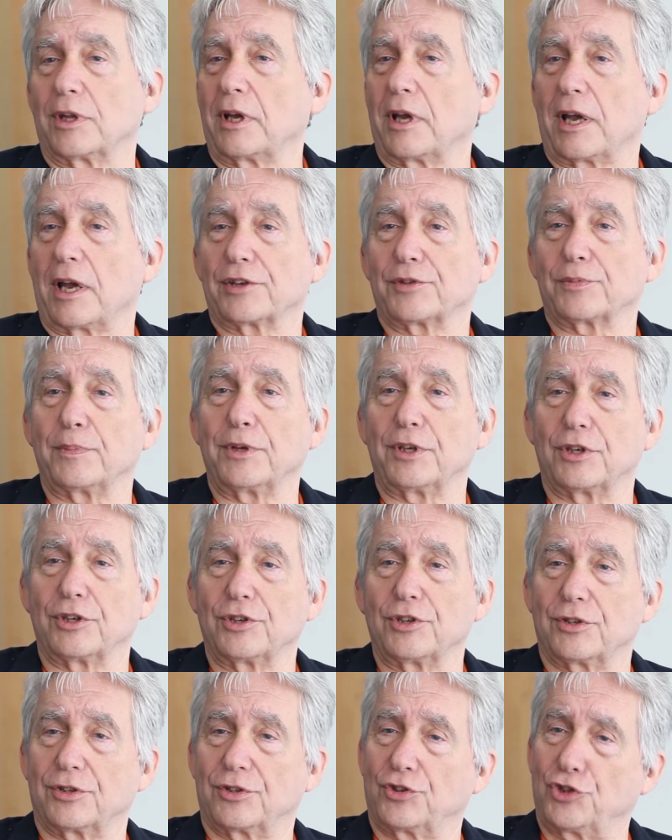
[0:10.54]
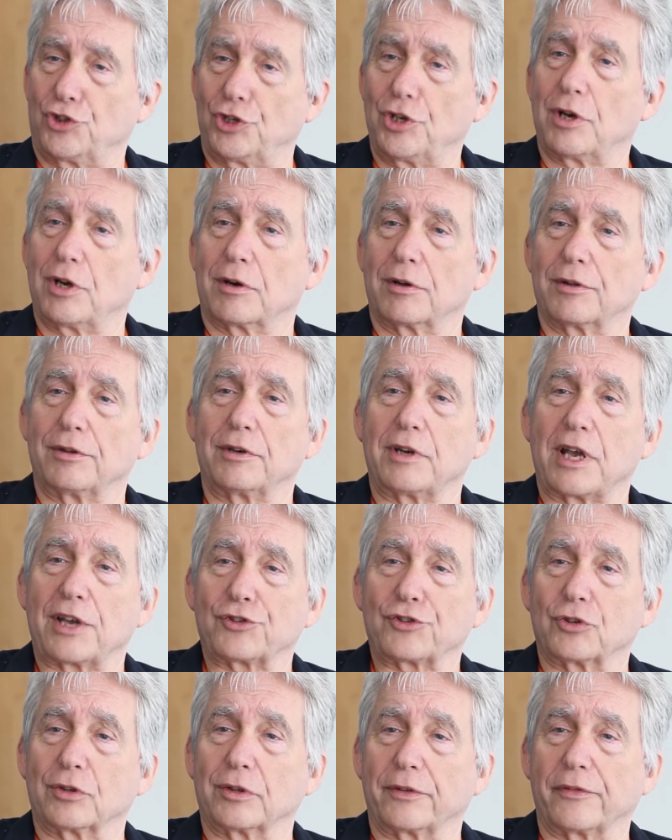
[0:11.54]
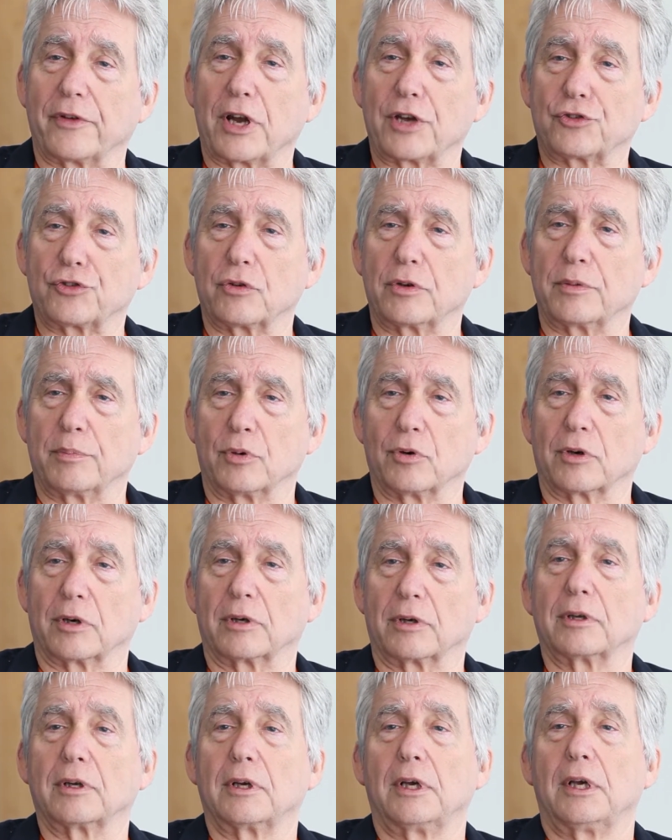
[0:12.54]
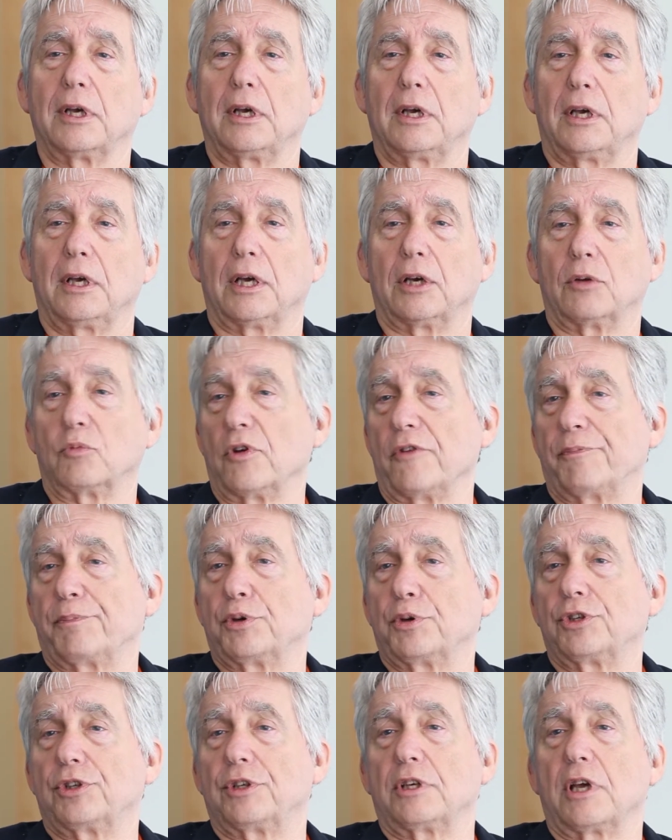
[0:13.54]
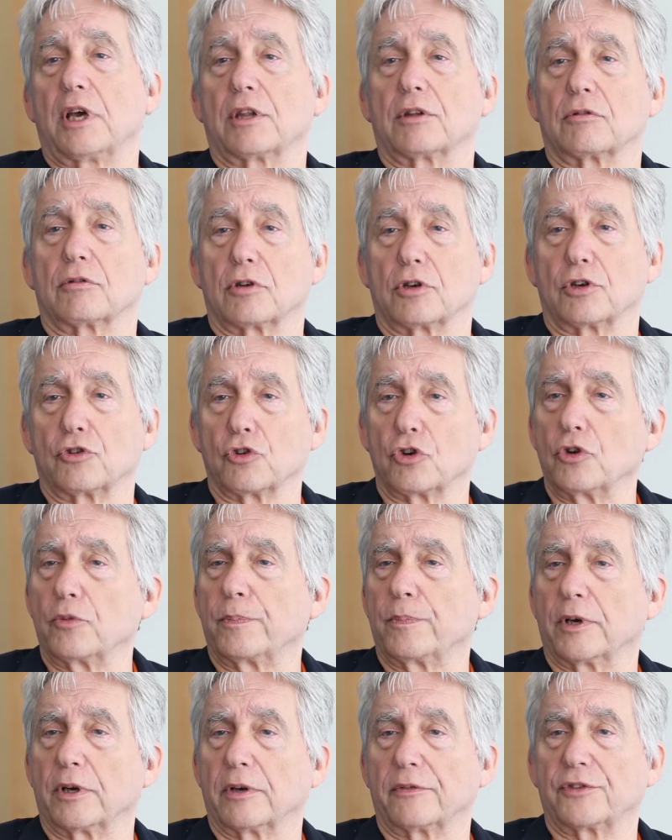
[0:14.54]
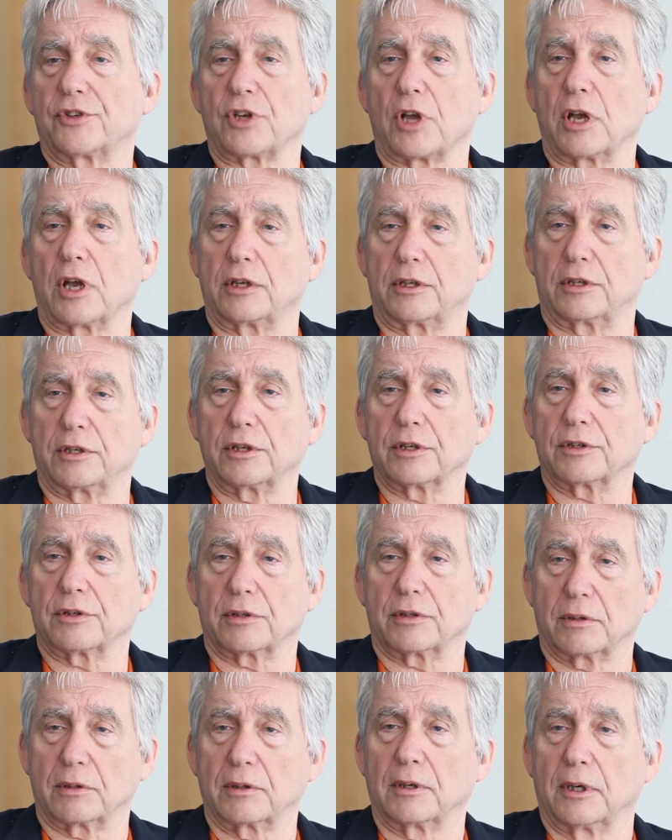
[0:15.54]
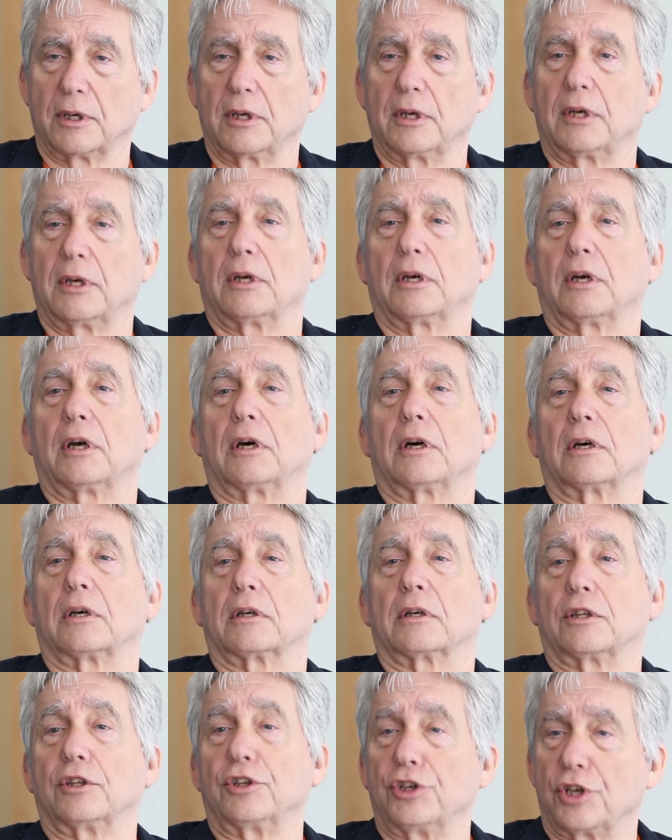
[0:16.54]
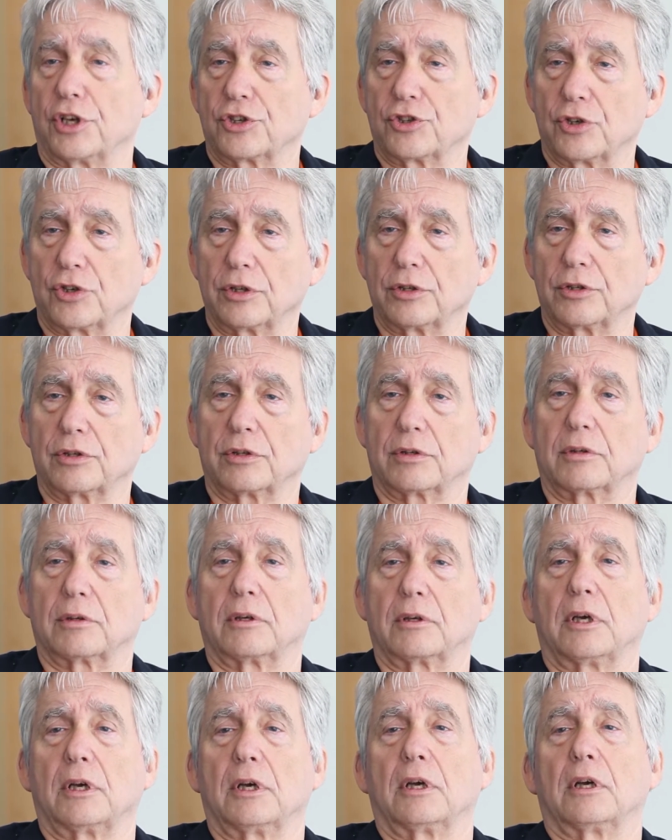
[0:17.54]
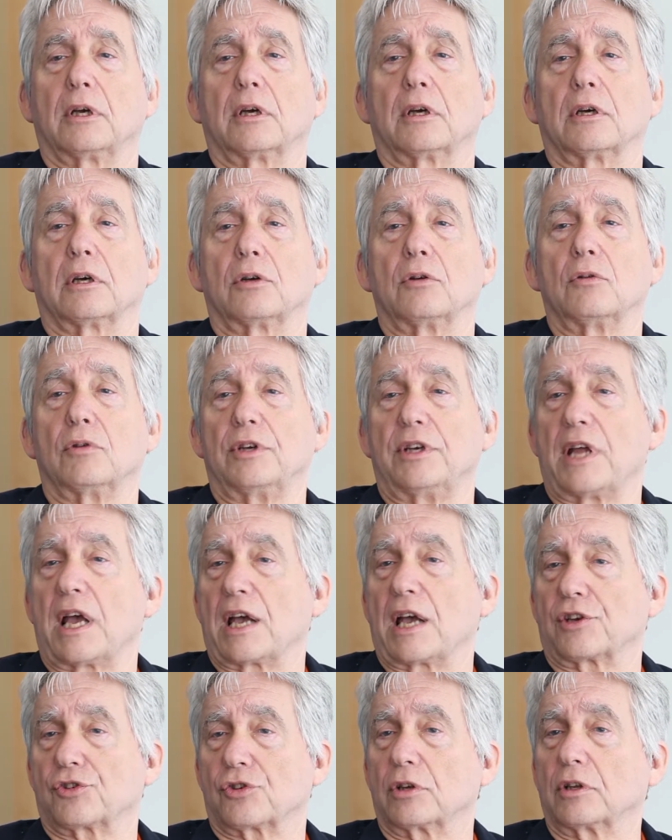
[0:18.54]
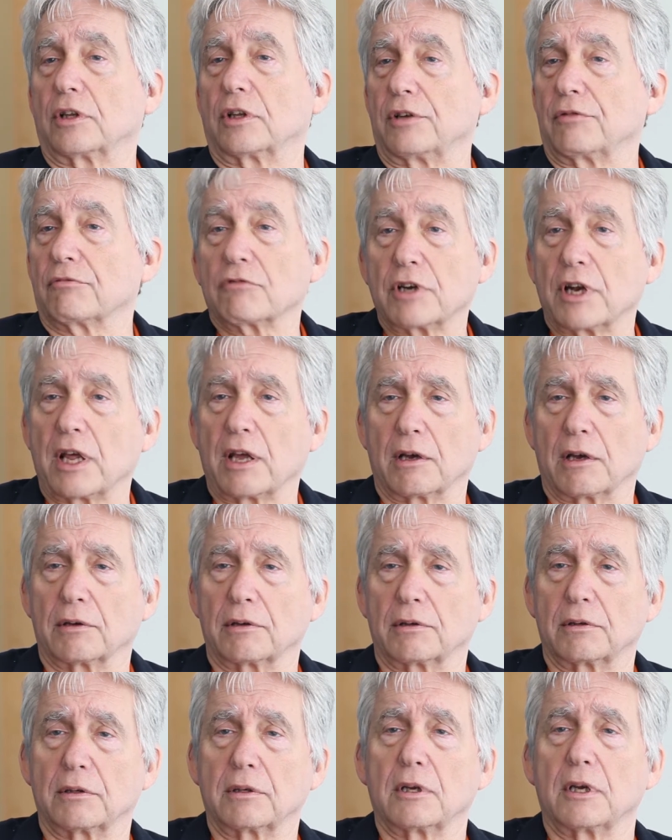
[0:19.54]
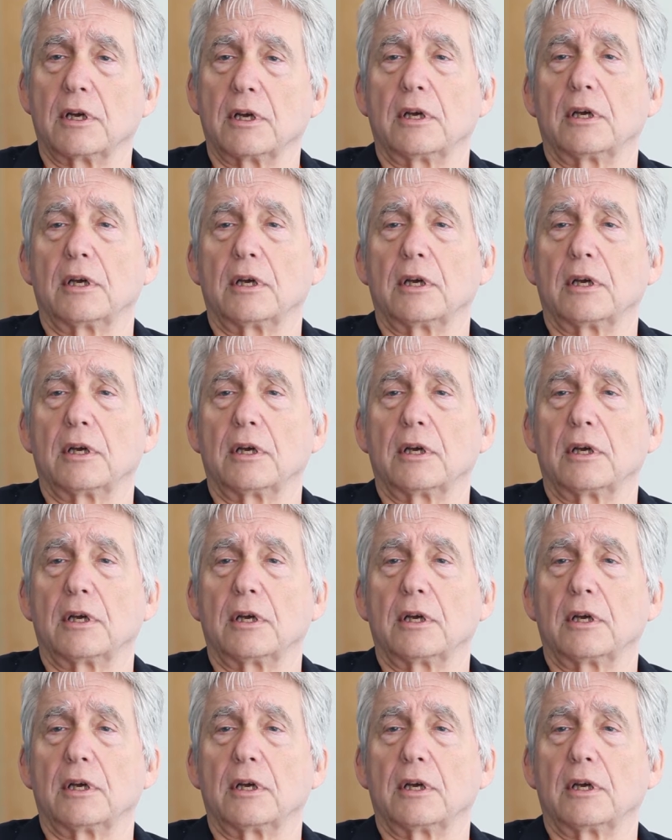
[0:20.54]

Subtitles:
when they asked me to chair the National Advisory Board. And we've put together a group of scientists, clinicians, who are nationally renowned,